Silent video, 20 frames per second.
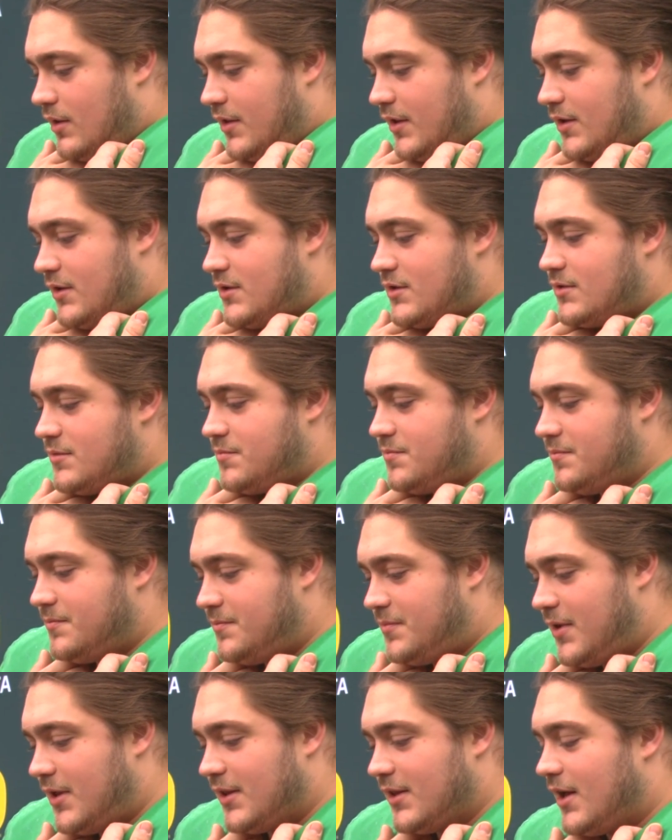I think just
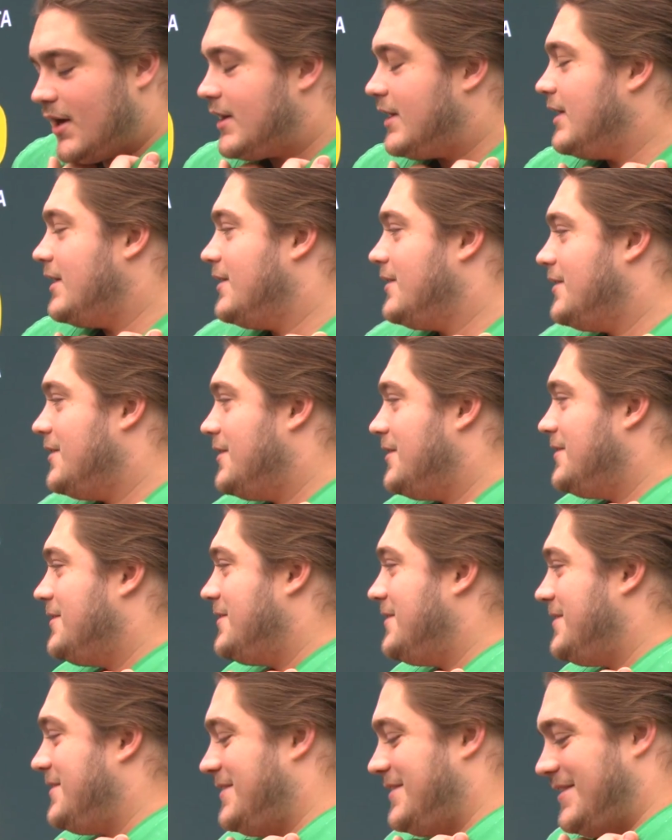being lucky, you
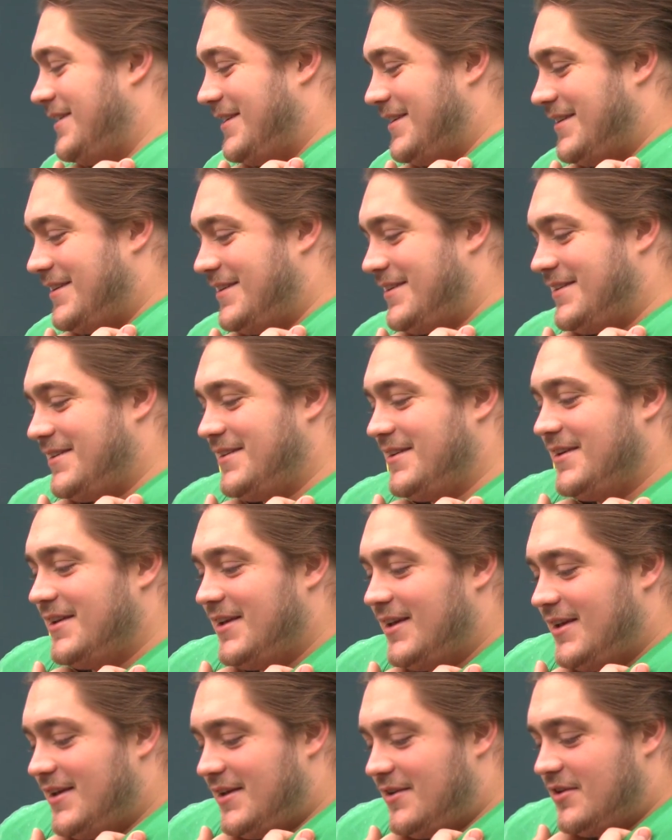know.
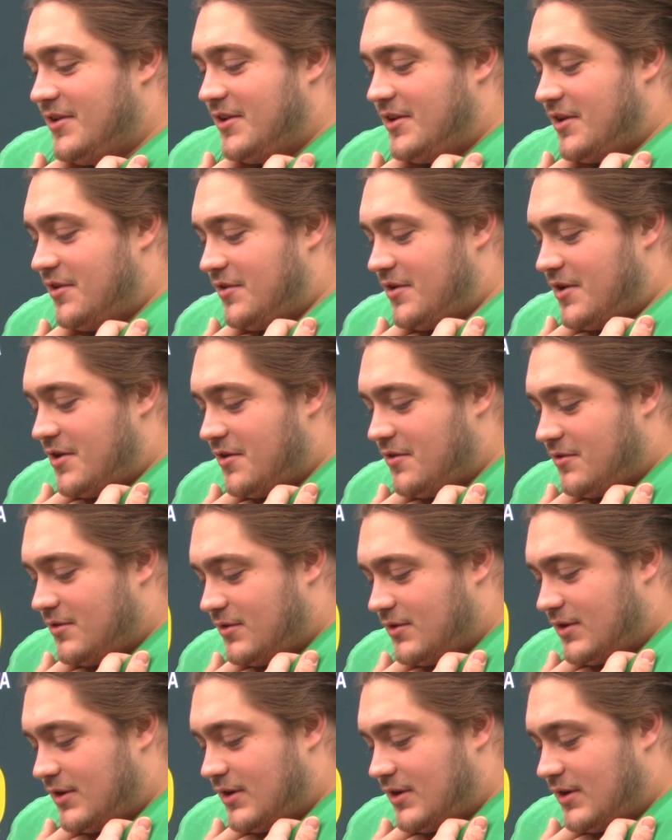Really don't know.